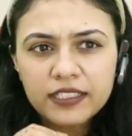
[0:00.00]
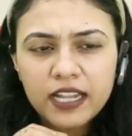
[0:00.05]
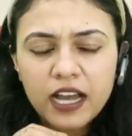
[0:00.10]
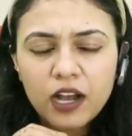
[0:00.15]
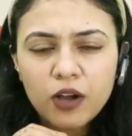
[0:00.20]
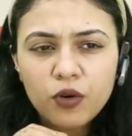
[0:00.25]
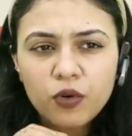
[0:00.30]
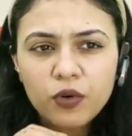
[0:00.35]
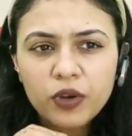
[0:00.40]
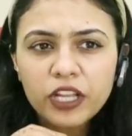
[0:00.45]

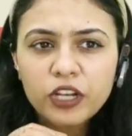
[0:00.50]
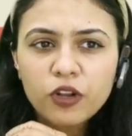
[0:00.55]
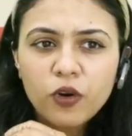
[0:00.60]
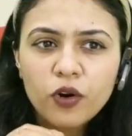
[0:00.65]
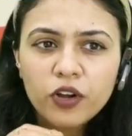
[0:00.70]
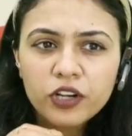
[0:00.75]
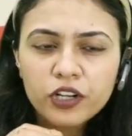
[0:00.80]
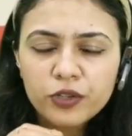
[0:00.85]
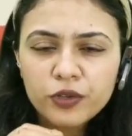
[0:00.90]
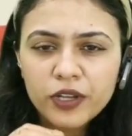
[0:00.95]
Now, in
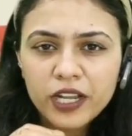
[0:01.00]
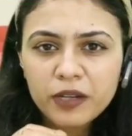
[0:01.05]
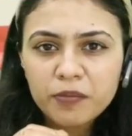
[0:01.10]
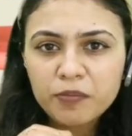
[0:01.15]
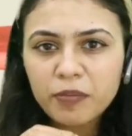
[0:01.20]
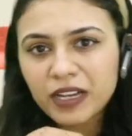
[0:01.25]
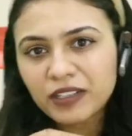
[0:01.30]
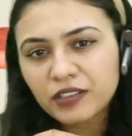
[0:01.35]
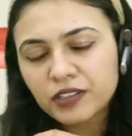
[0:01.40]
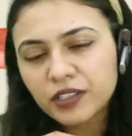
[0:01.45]
order to get
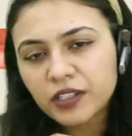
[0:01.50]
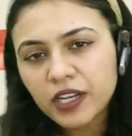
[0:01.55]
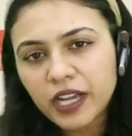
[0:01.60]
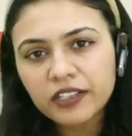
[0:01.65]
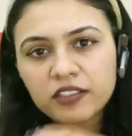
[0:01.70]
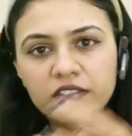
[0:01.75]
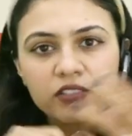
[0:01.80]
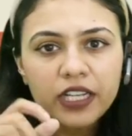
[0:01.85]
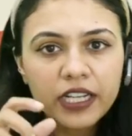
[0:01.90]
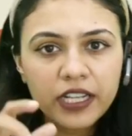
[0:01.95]
better
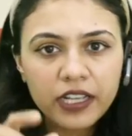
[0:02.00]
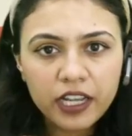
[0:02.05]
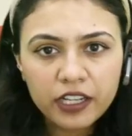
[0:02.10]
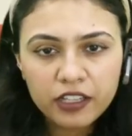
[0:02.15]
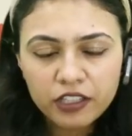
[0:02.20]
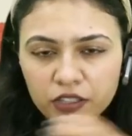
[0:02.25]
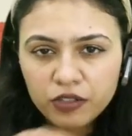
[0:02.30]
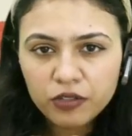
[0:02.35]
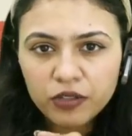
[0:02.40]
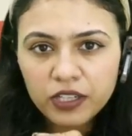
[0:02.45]
at reading
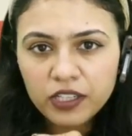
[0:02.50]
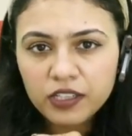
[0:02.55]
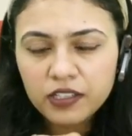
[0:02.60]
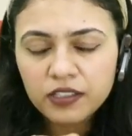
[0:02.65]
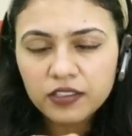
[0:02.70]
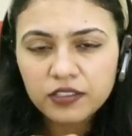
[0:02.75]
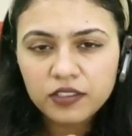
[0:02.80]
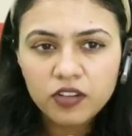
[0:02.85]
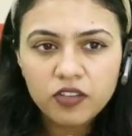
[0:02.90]
editorials,